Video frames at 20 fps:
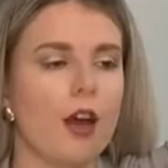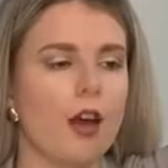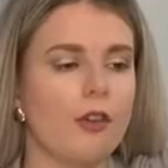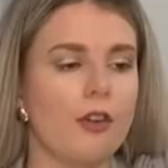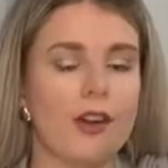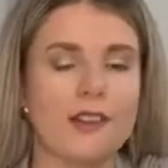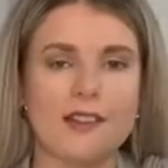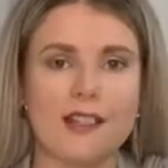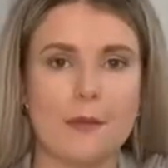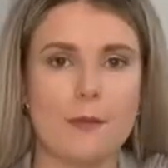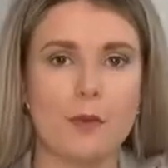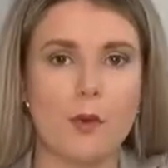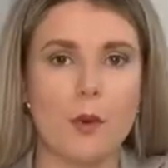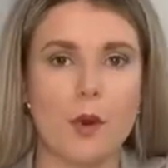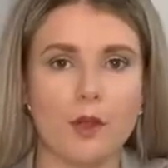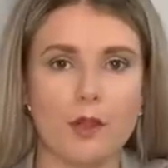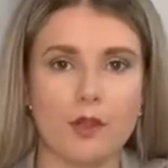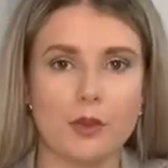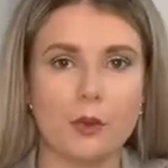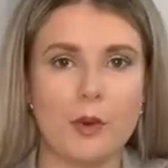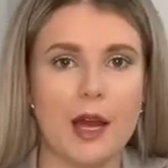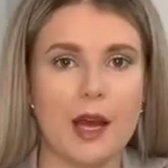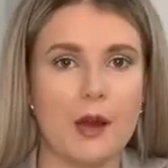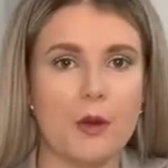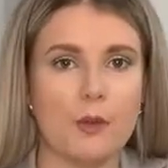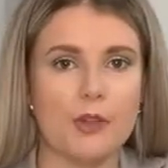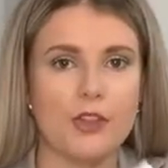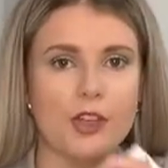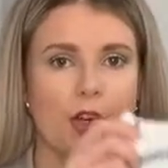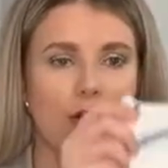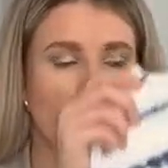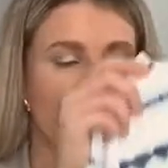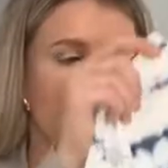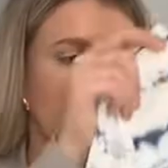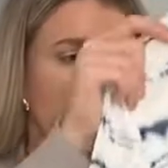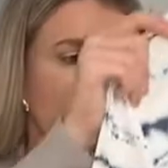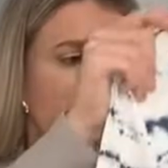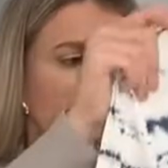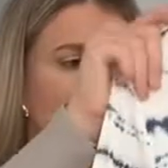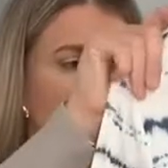I've got a zebra one as well, which I got
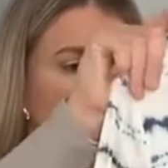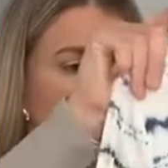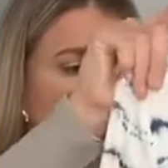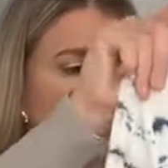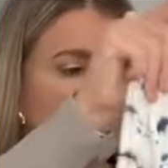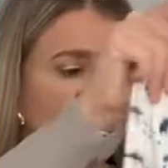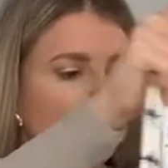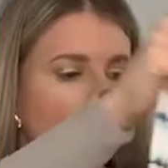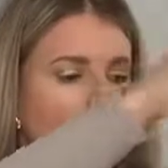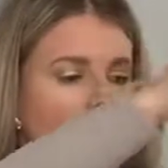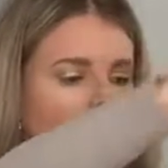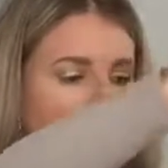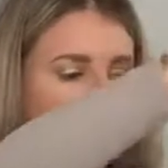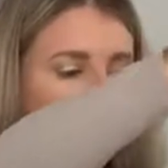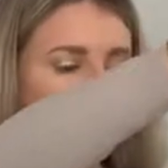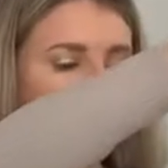in the summer.